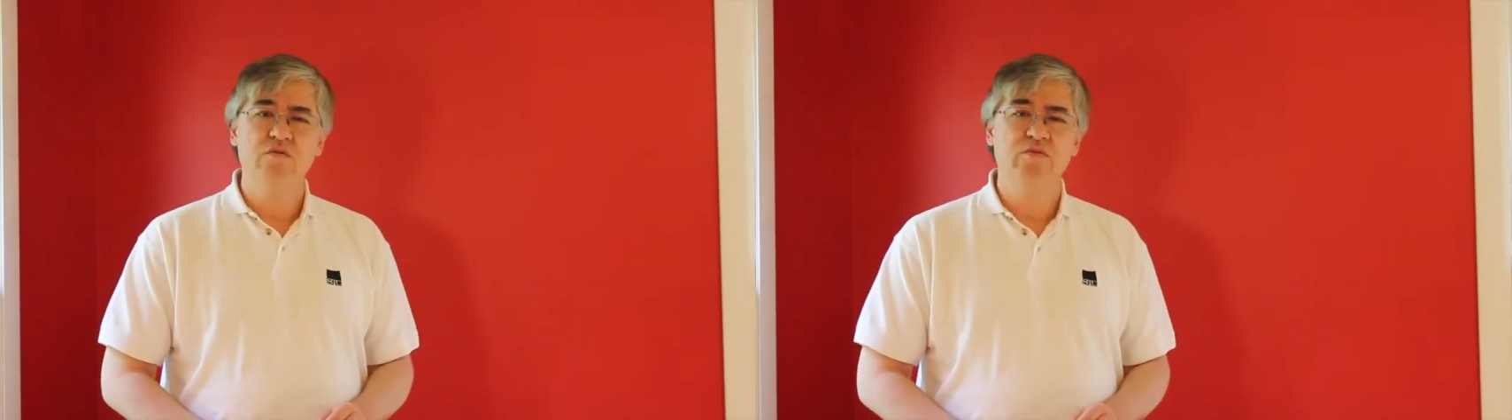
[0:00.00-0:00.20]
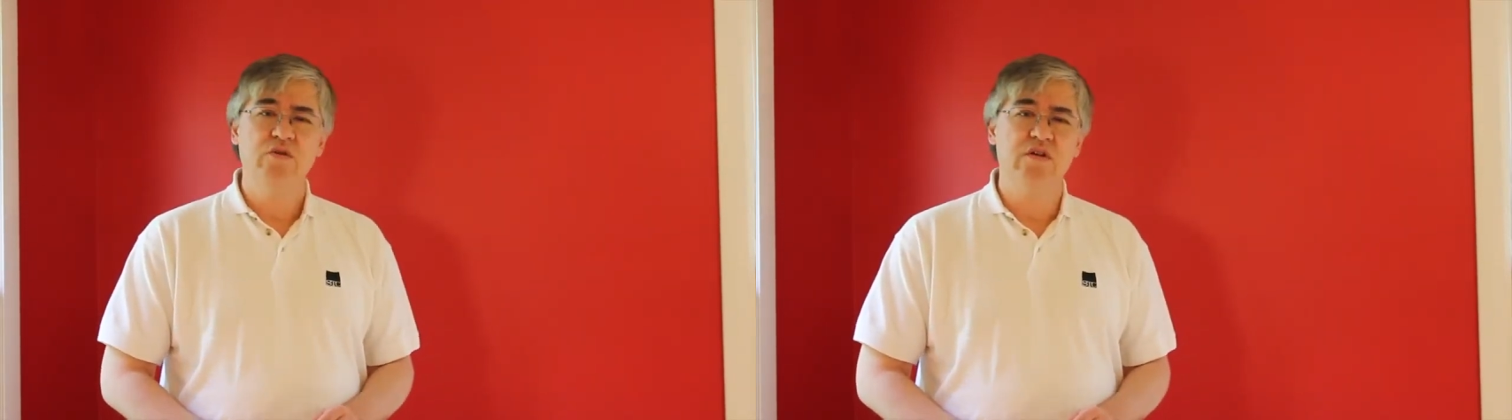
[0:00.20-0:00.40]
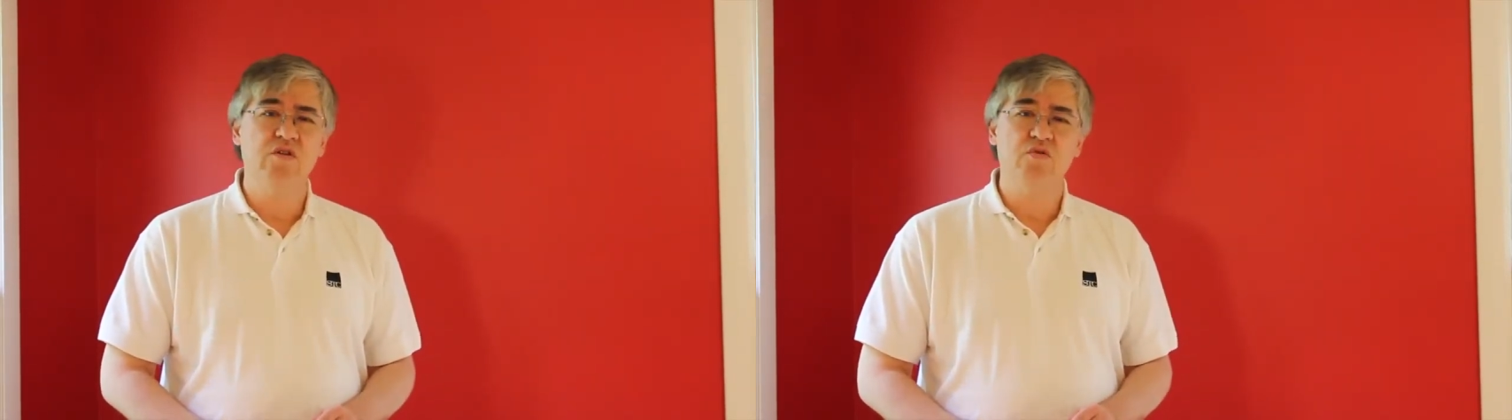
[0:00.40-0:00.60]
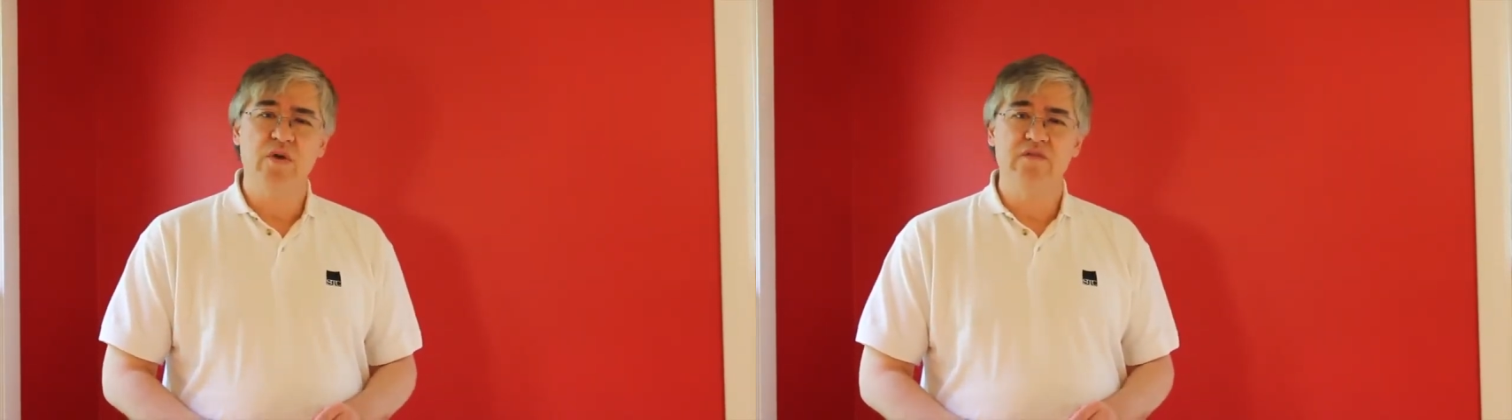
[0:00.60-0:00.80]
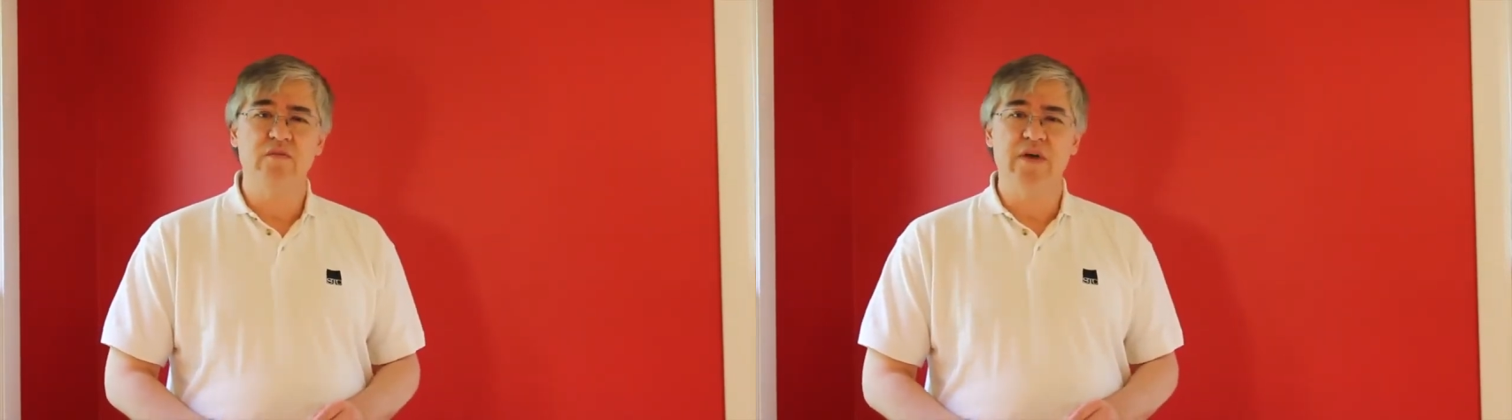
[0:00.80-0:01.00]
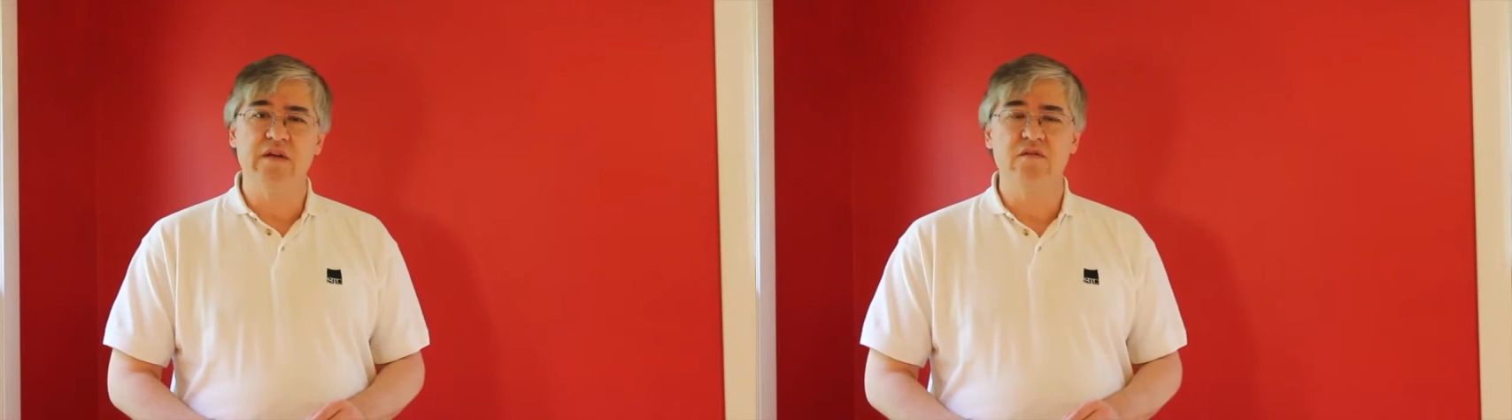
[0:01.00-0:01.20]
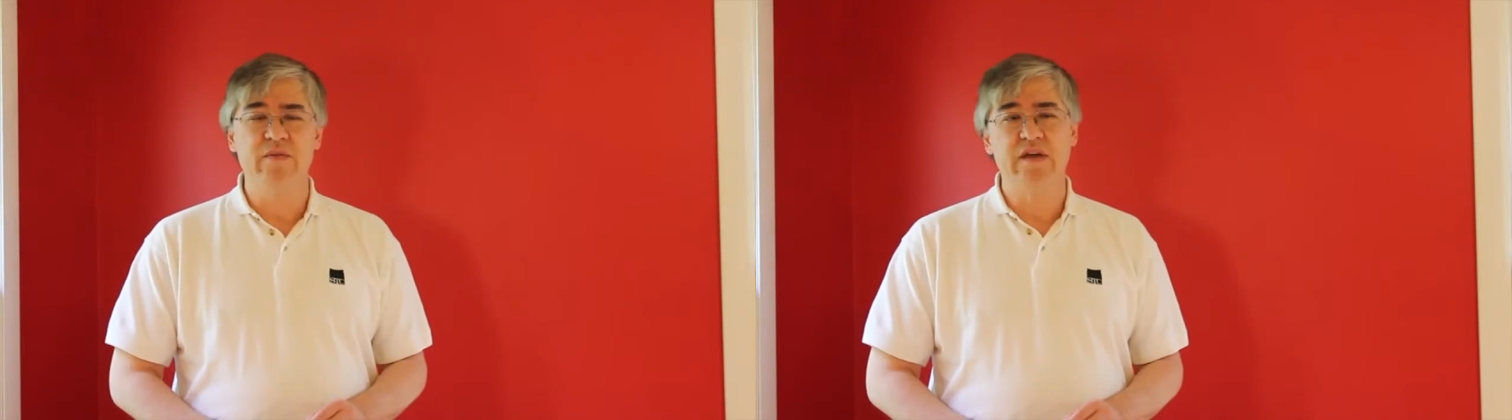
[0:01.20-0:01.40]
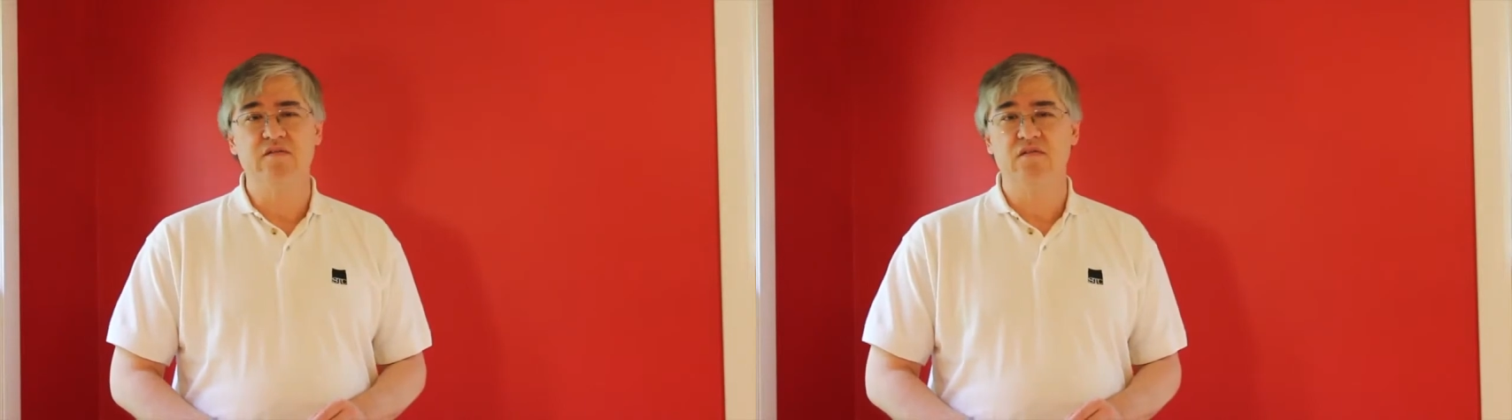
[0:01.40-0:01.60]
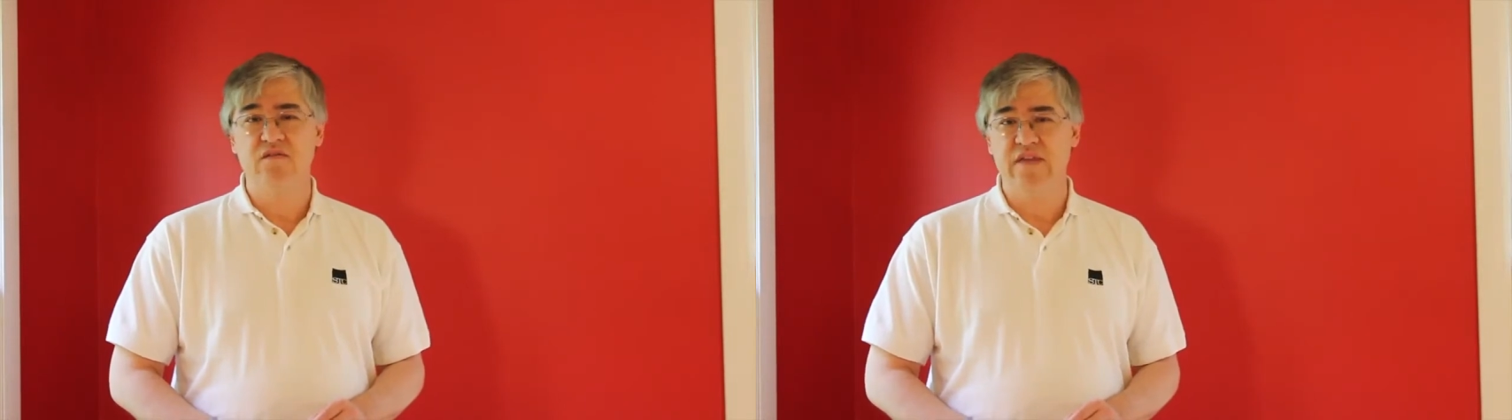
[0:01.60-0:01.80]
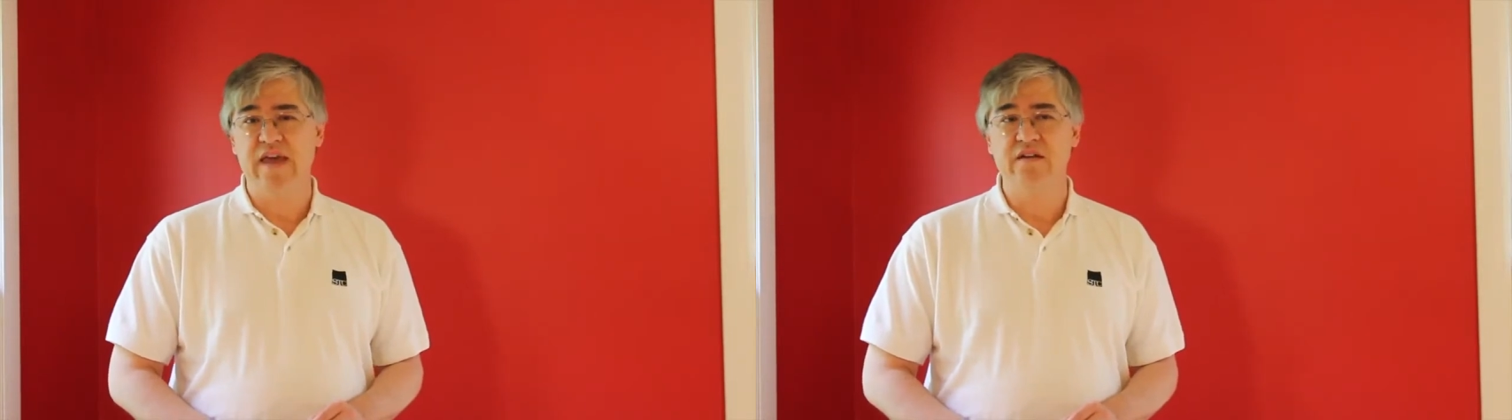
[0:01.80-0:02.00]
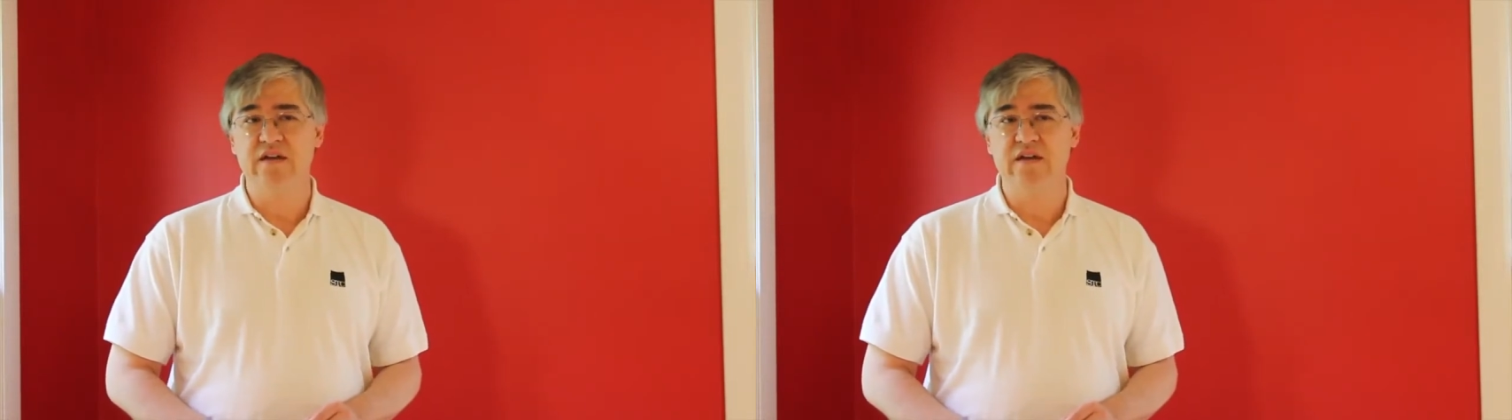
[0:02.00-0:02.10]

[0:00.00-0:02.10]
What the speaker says: put on your resume to make it stand